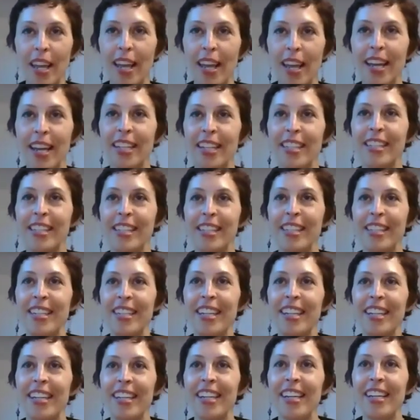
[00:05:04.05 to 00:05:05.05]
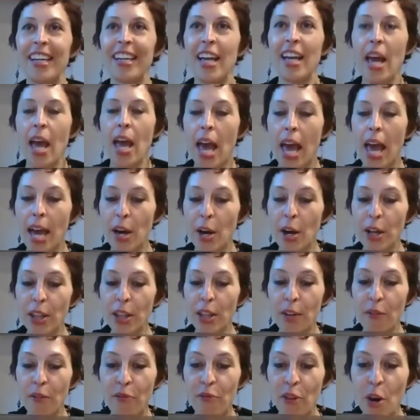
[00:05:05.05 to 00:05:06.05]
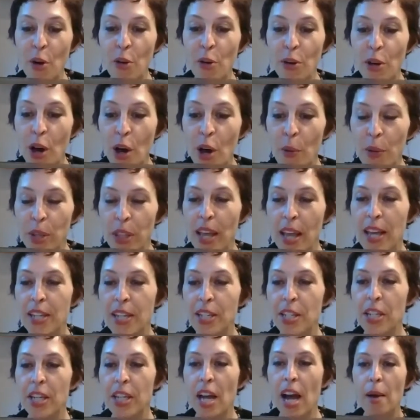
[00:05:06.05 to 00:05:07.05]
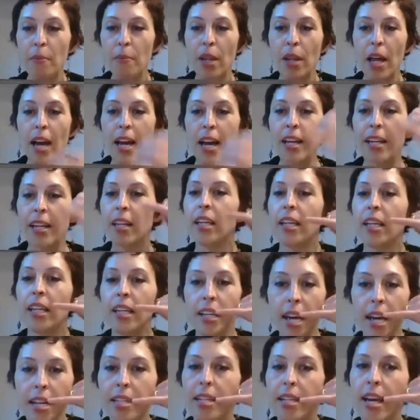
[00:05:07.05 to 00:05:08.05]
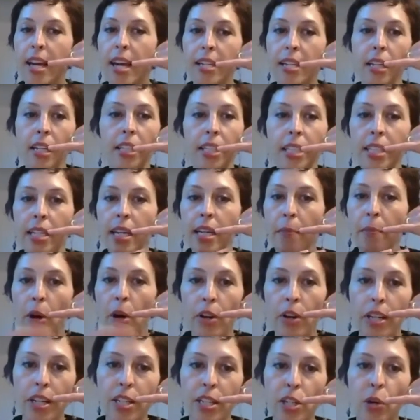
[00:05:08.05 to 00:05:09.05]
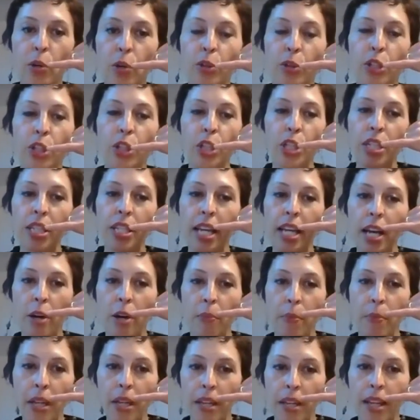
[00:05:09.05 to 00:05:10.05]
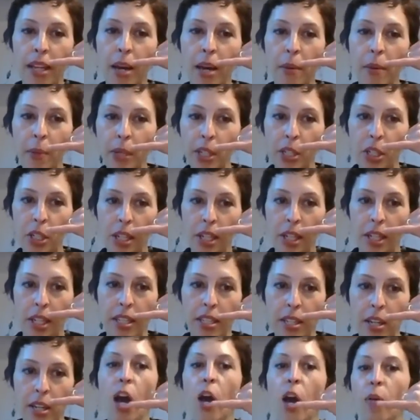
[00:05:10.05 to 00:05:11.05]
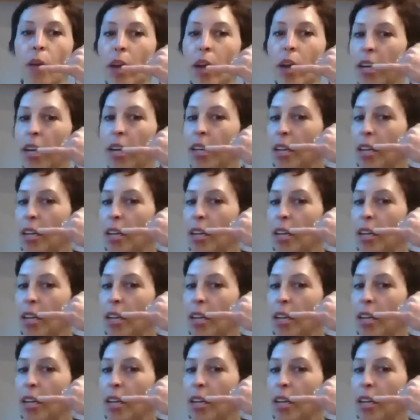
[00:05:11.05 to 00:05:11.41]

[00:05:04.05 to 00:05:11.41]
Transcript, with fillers: call with Angie. And on the phone call with Angie, I'm like, yes, yes, listen, I'm already sold. Just tell me how much it is.